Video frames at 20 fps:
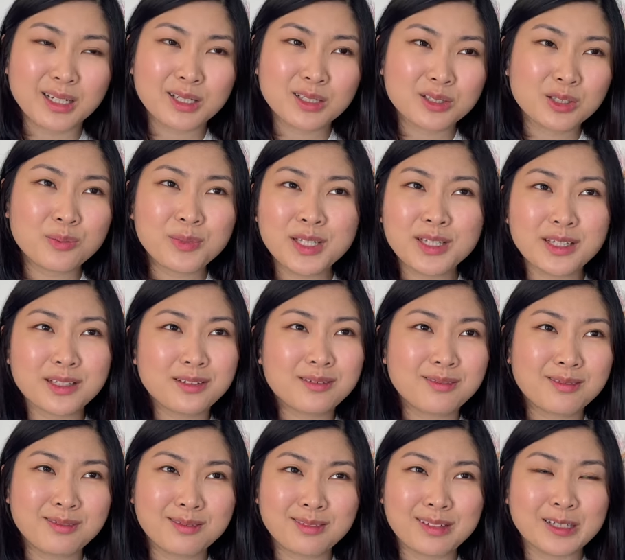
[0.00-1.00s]
To me, that
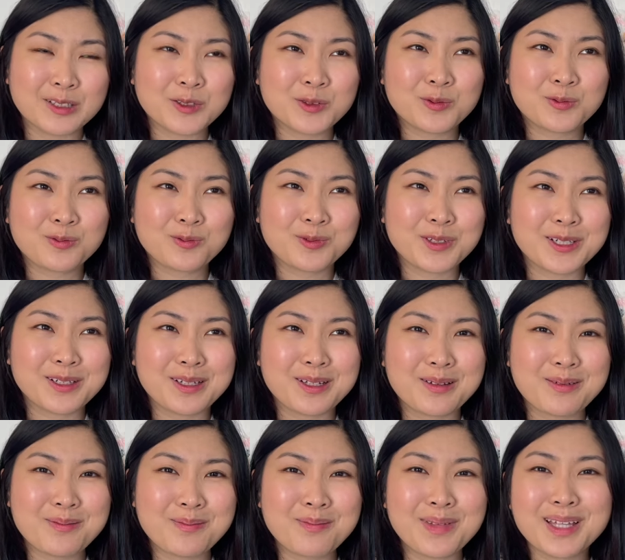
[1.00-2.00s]
doesn't really
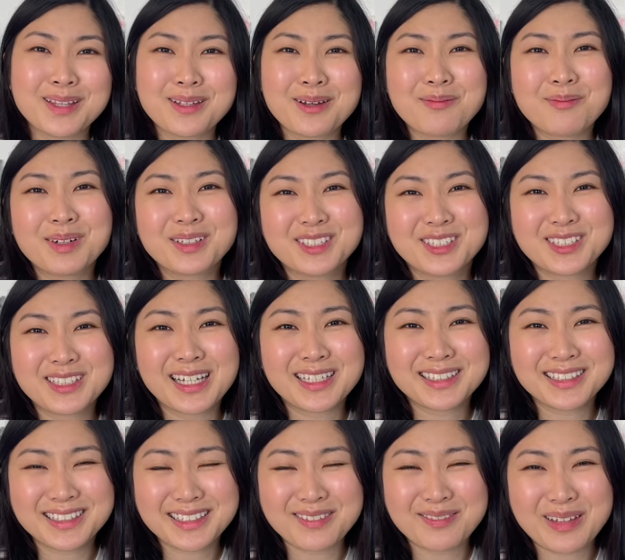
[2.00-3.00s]
make that much
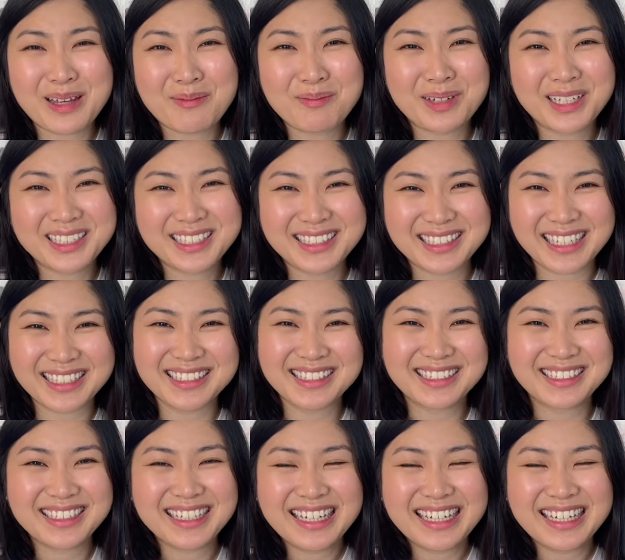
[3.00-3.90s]
sense, if that makes sense.